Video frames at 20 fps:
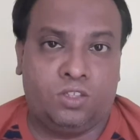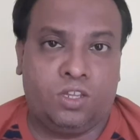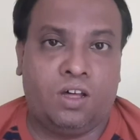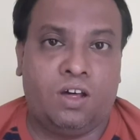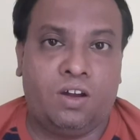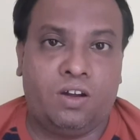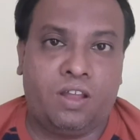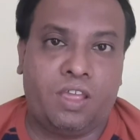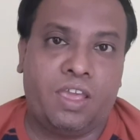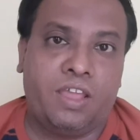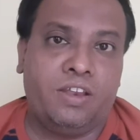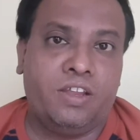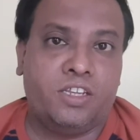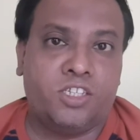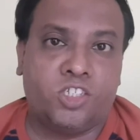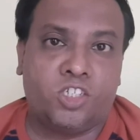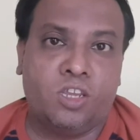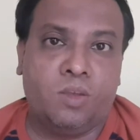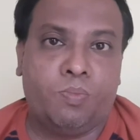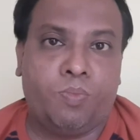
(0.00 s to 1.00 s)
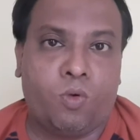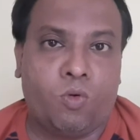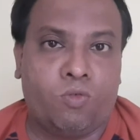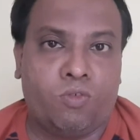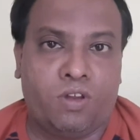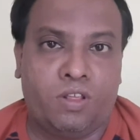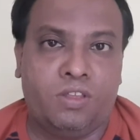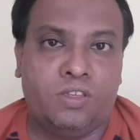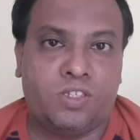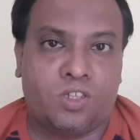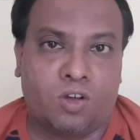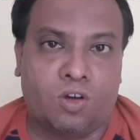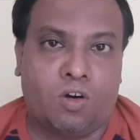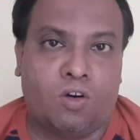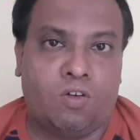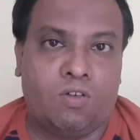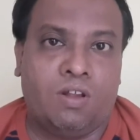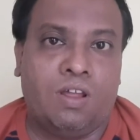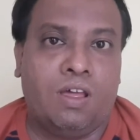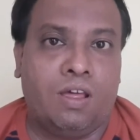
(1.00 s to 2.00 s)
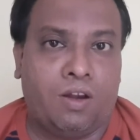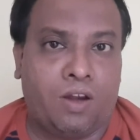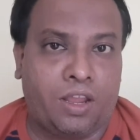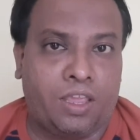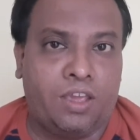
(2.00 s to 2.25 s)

The third NHC proteins are